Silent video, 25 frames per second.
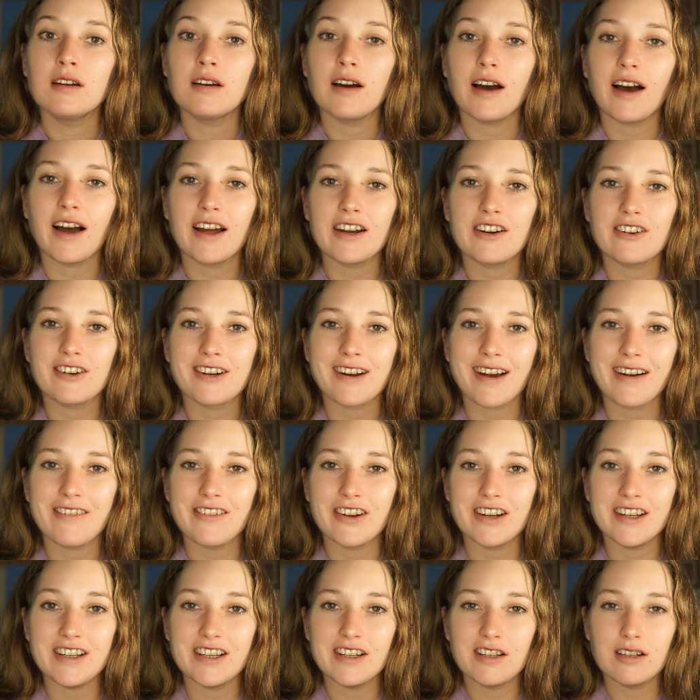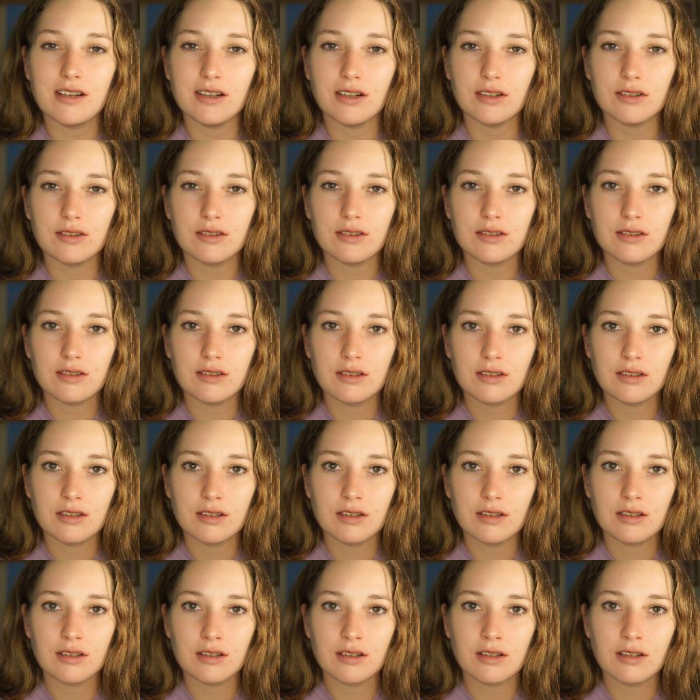I don't have an ego.
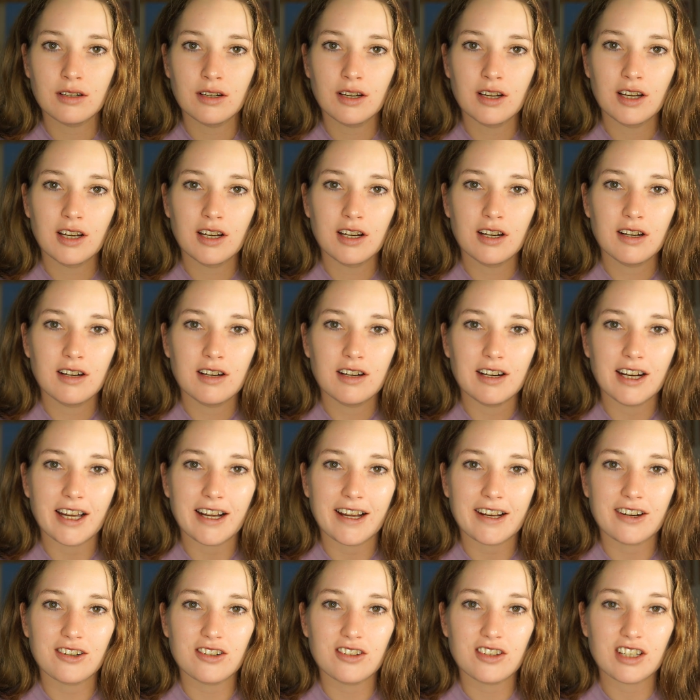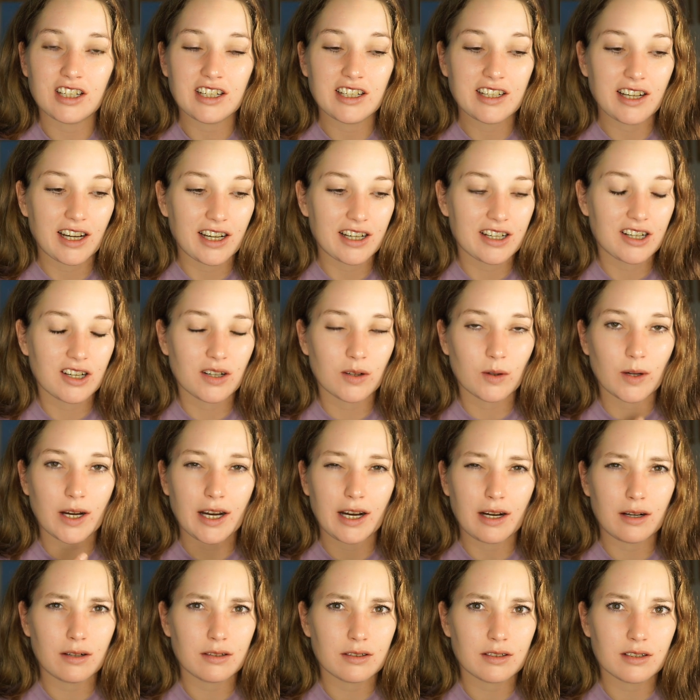Like, I don't think I go
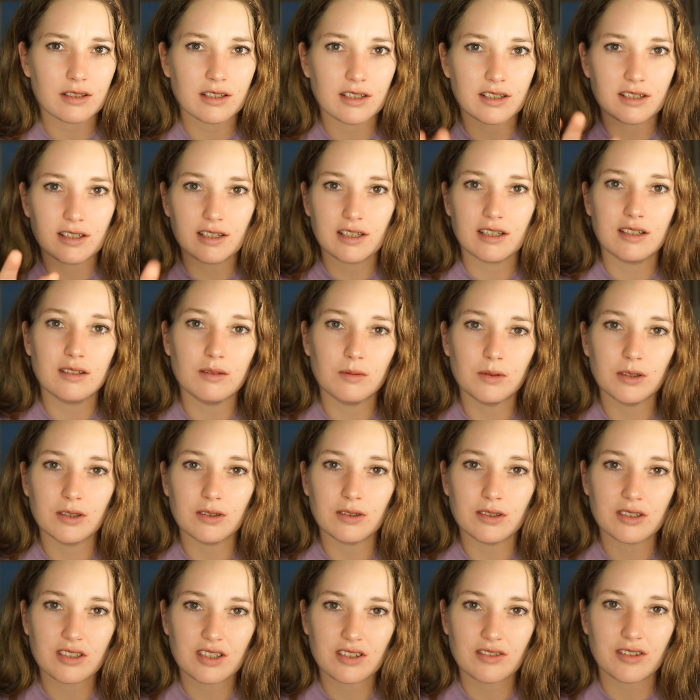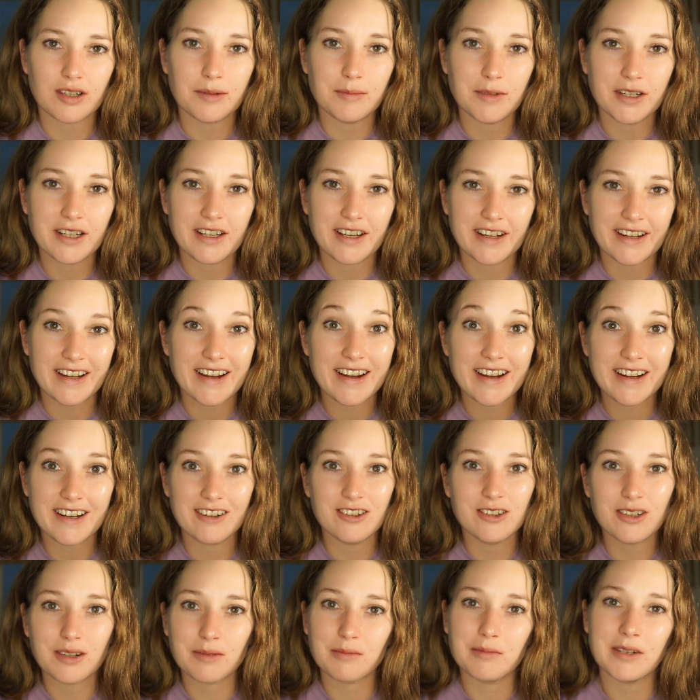out in the world screaming like, hey,
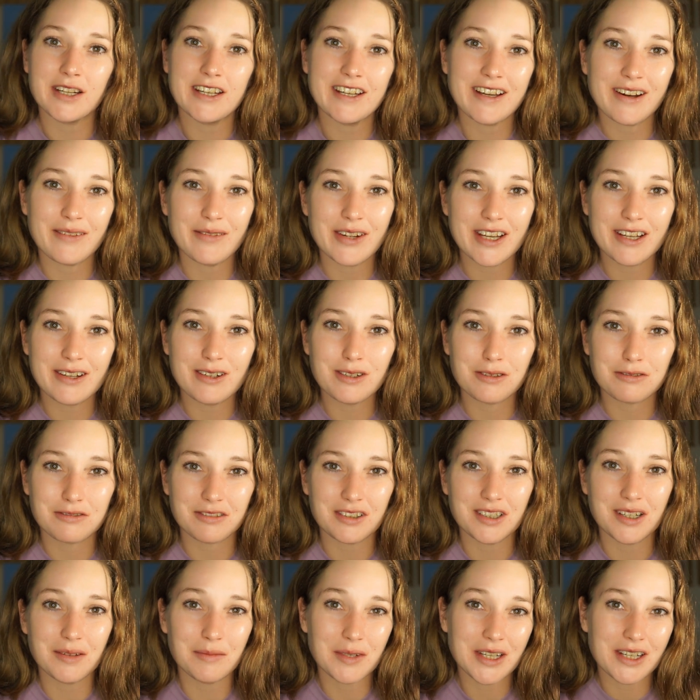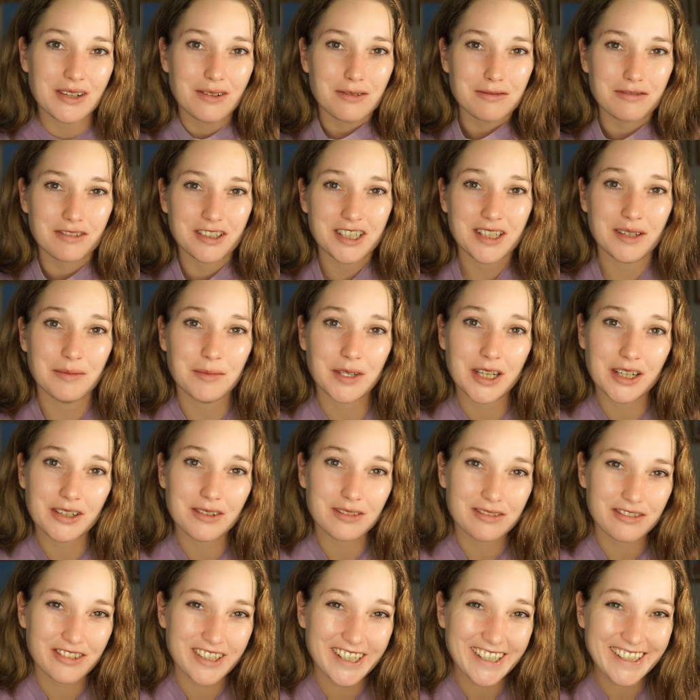look at me, I'm ego-free, I'm ego-free, I'm
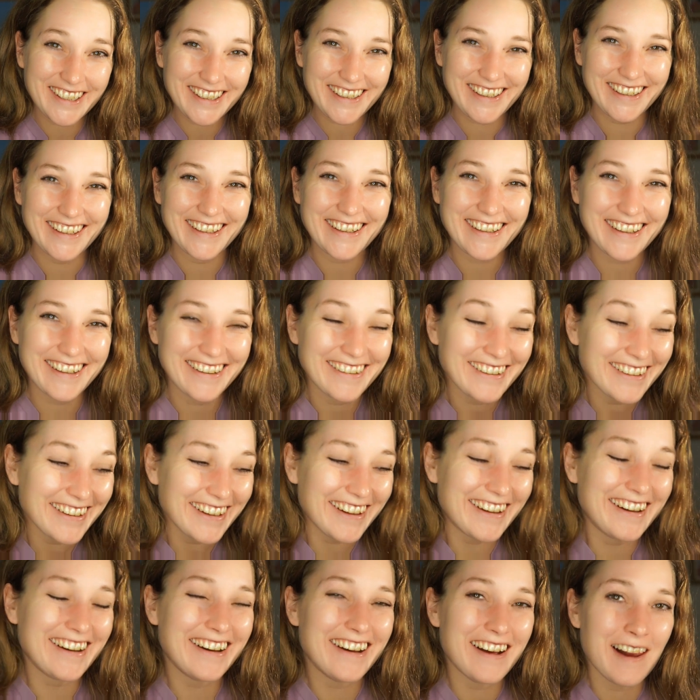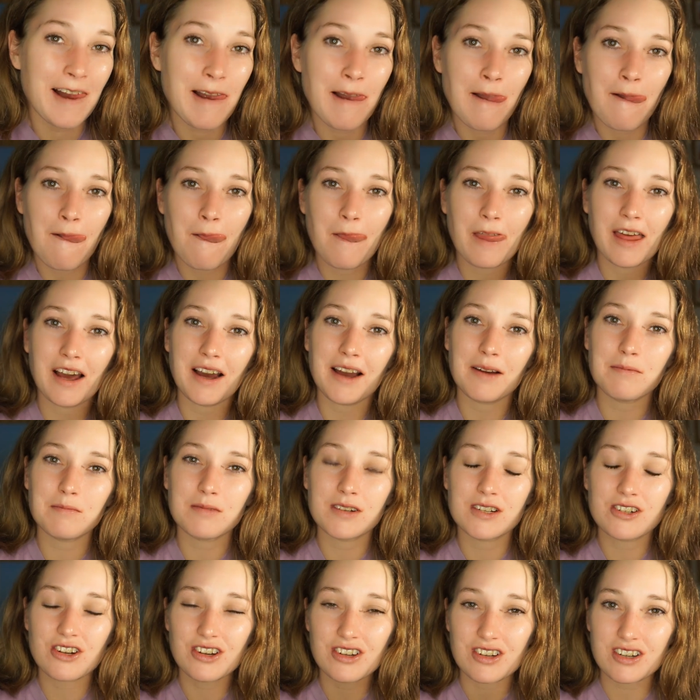ego-free.
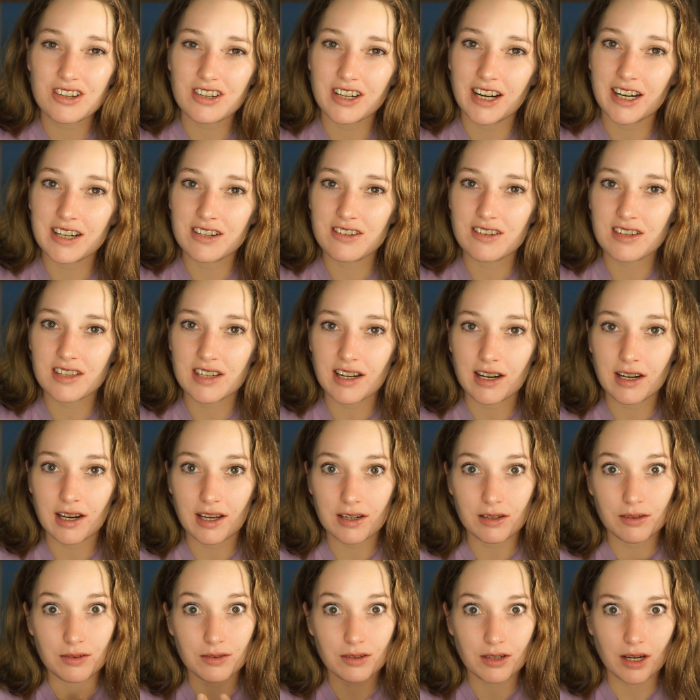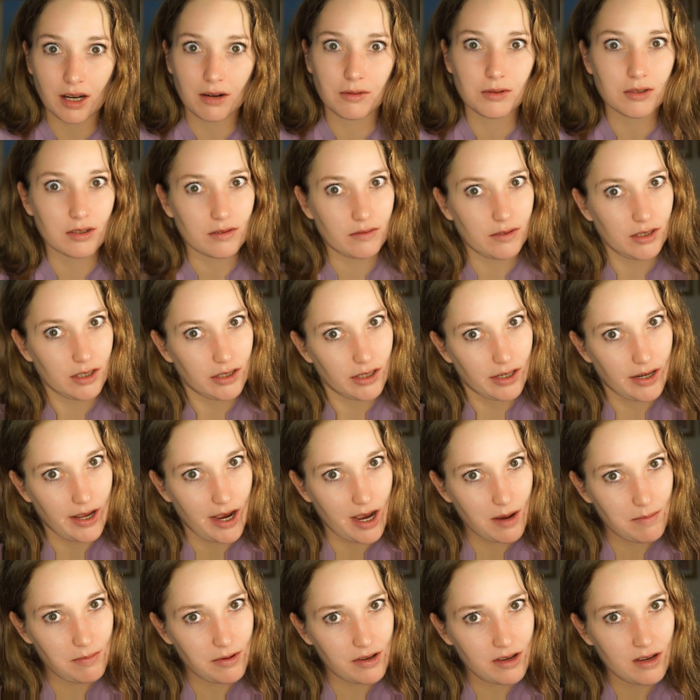I'm just trying to say like, look, I was really
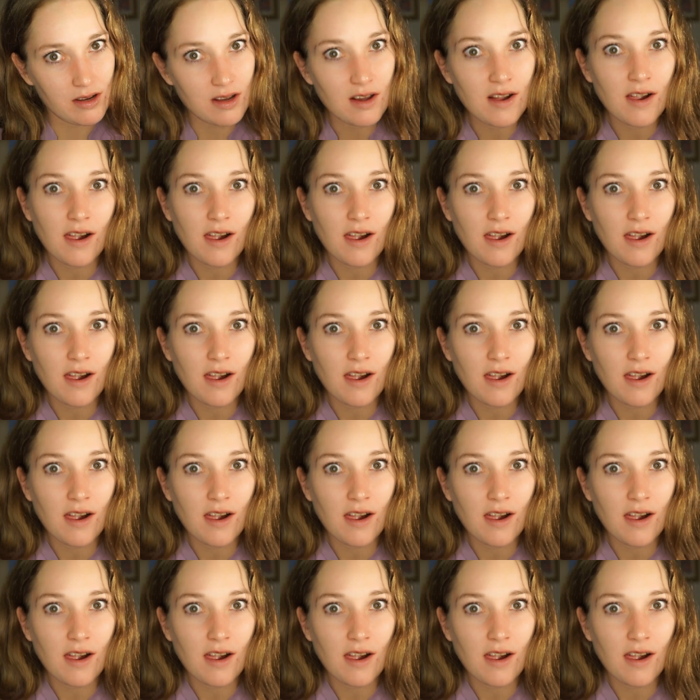unhappy,